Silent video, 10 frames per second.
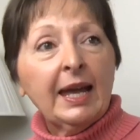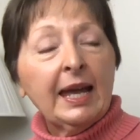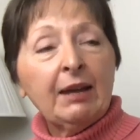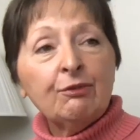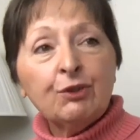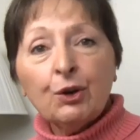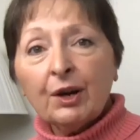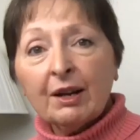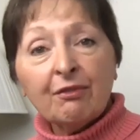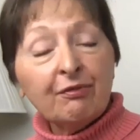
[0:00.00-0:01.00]
If you're
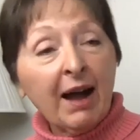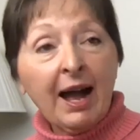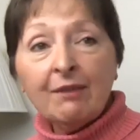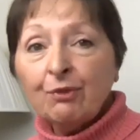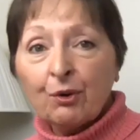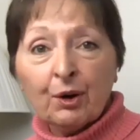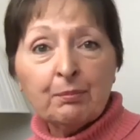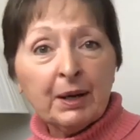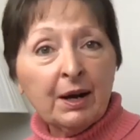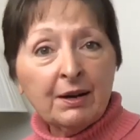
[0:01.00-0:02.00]
at a 5 or
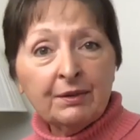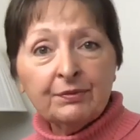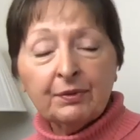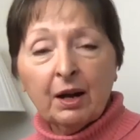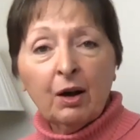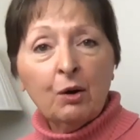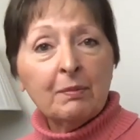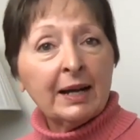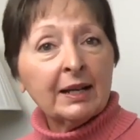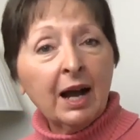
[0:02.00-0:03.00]
above, oh
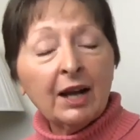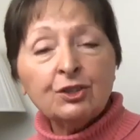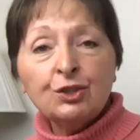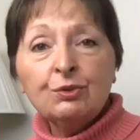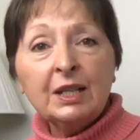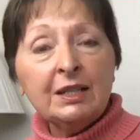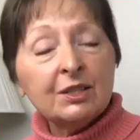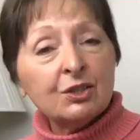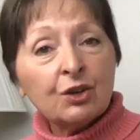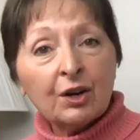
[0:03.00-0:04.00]
my gosh, you need to
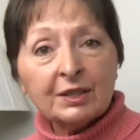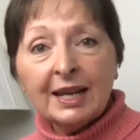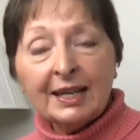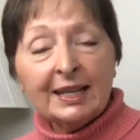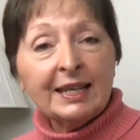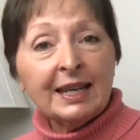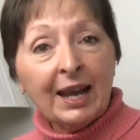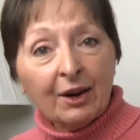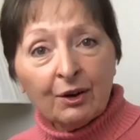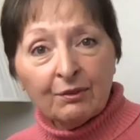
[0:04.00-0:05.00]
start taking
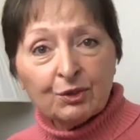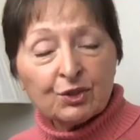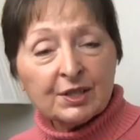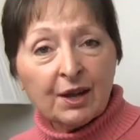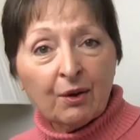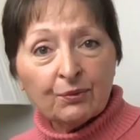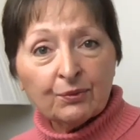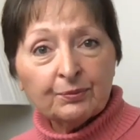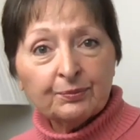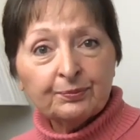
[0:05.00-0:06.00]
care of yourself.
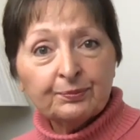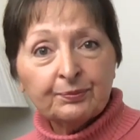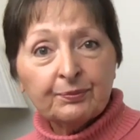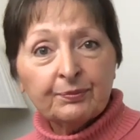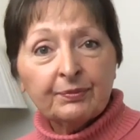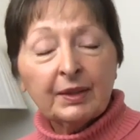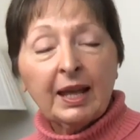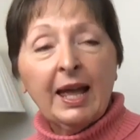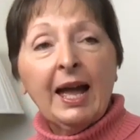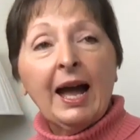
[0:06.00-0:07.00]

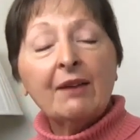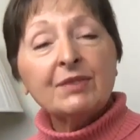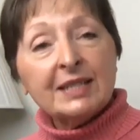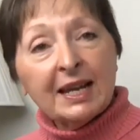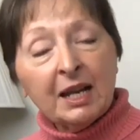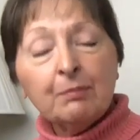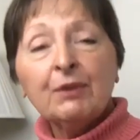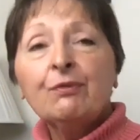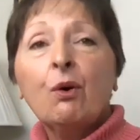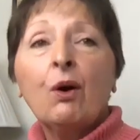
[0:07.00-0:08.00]
I've said it
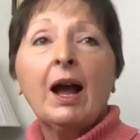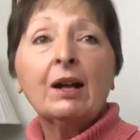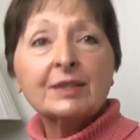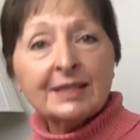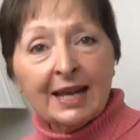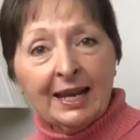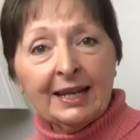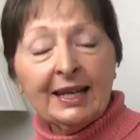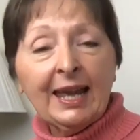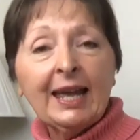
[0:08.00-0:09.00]
before, I'll say it
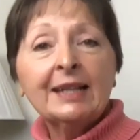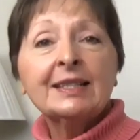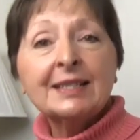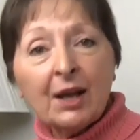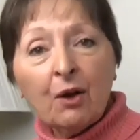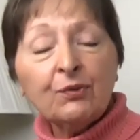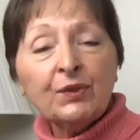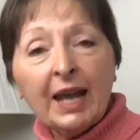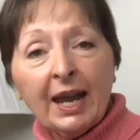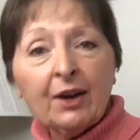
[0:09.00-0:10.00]
again,
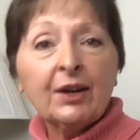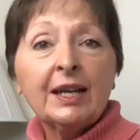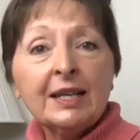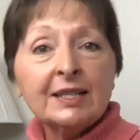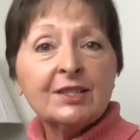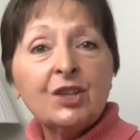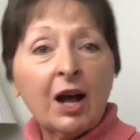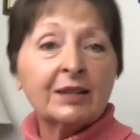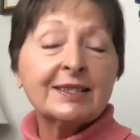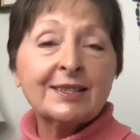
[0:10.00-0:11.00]
self-care is
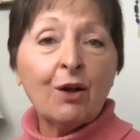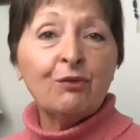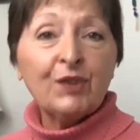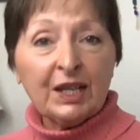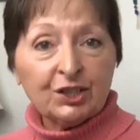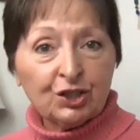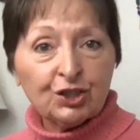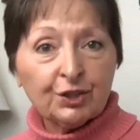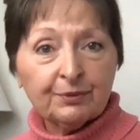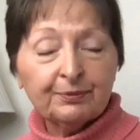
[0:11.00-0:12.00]
not selfish.